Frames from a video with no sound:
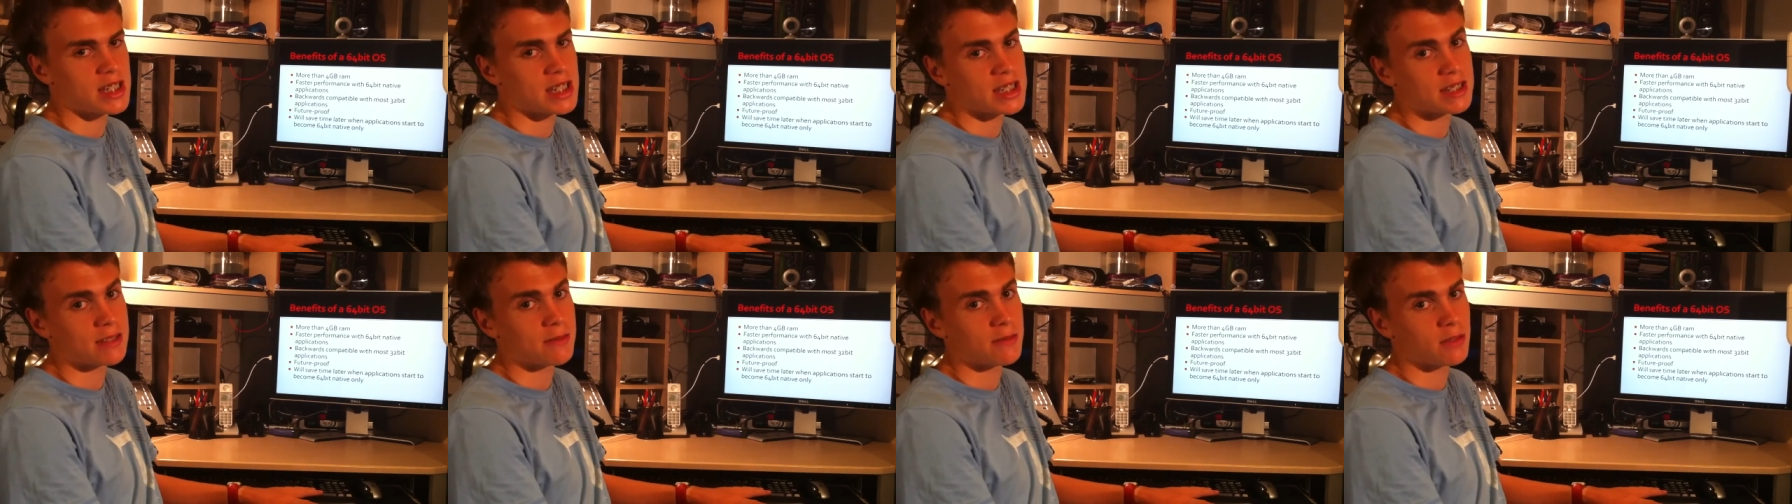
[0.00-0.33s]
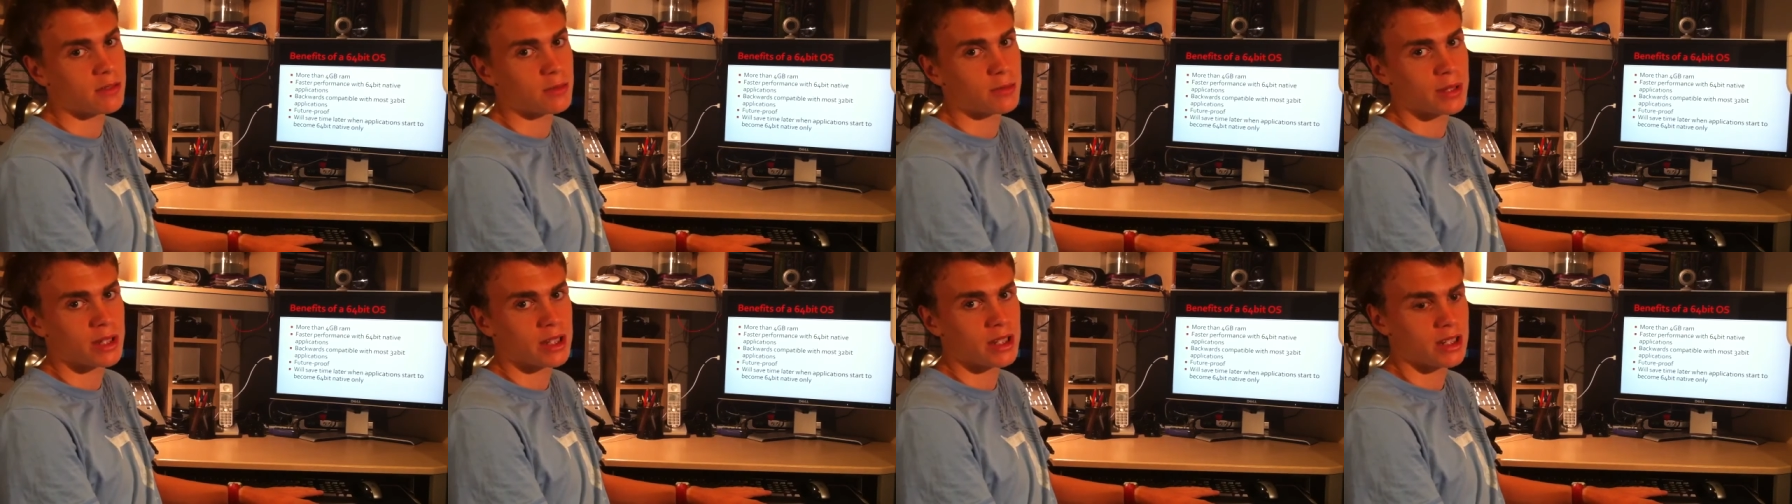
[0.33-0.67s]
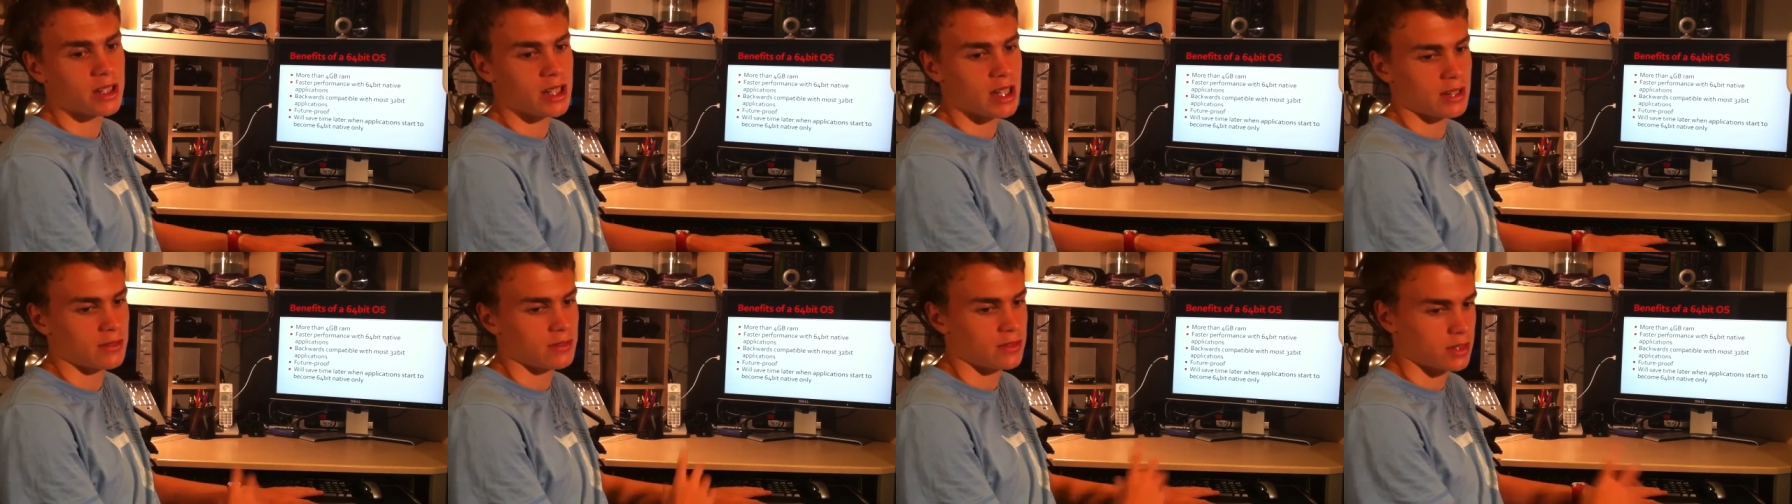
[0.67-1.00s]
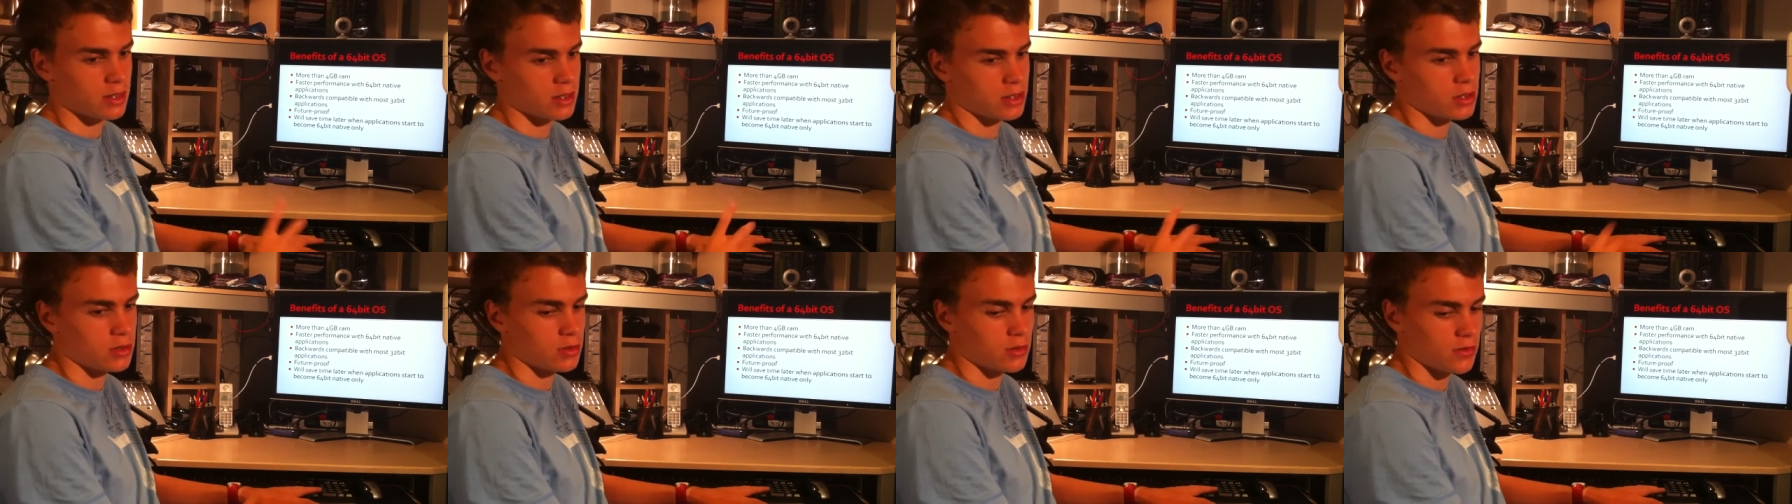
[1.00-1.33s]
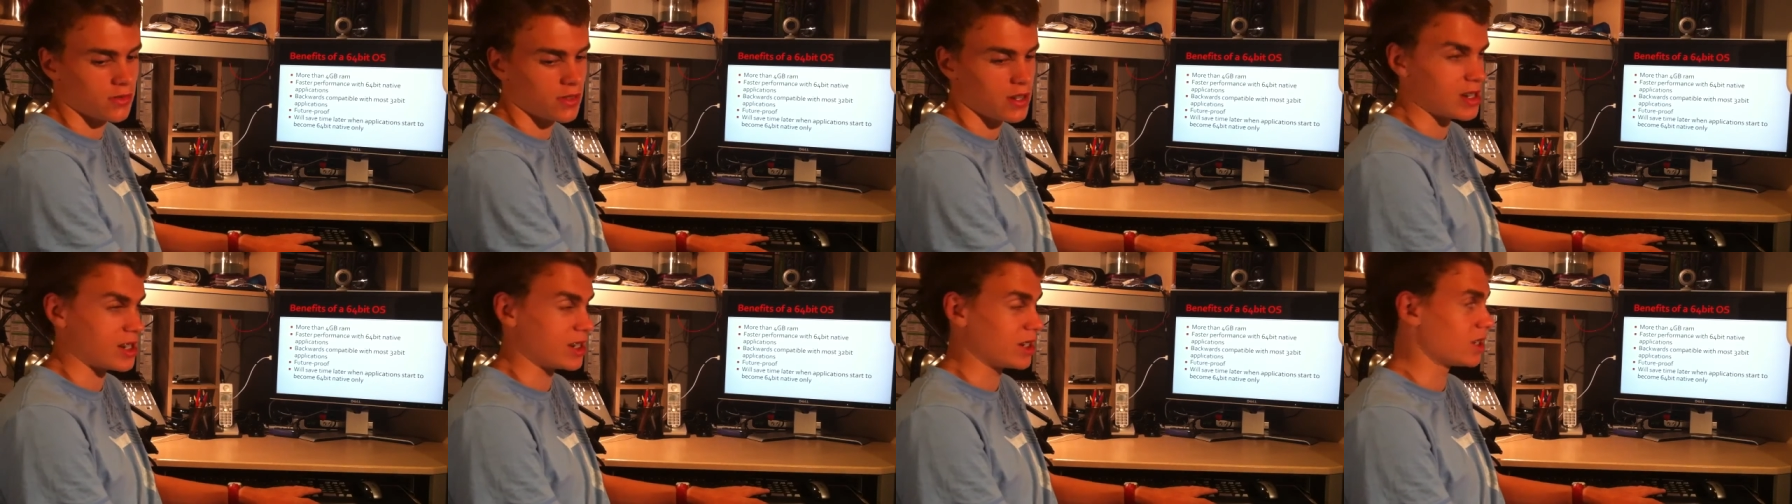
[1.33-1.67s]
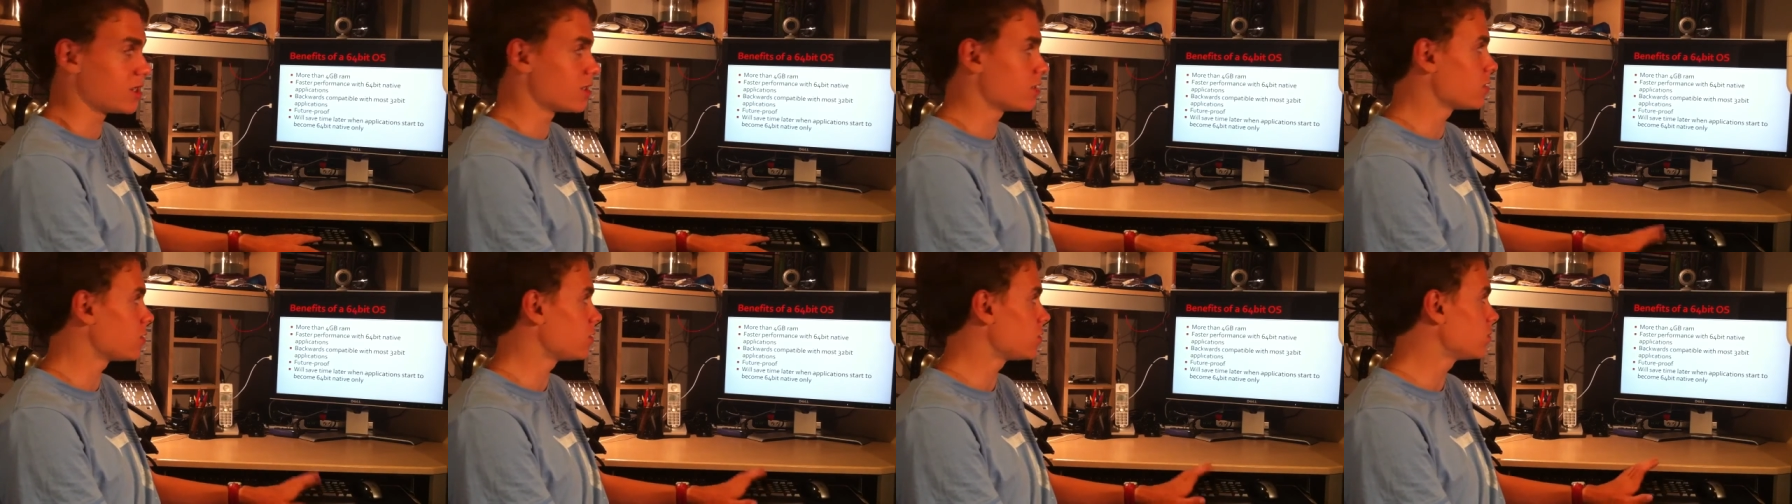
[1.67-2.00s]
64-bit. You have to do a fresh
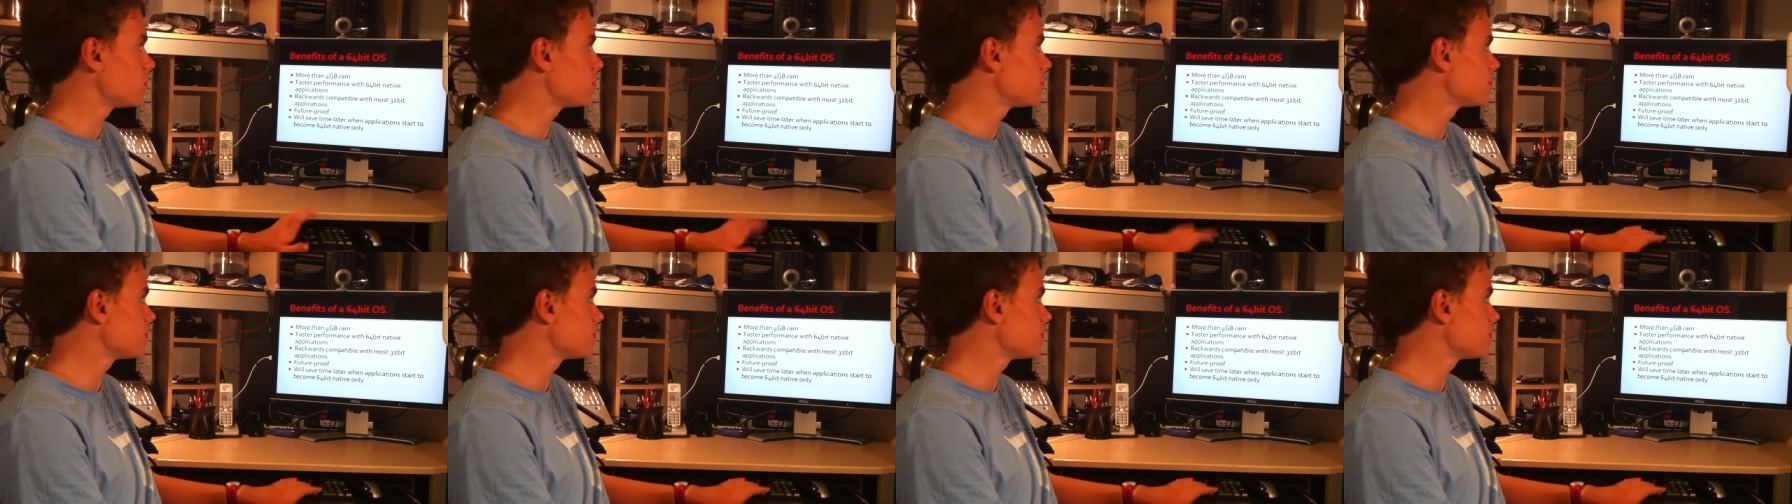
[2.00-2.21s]
install,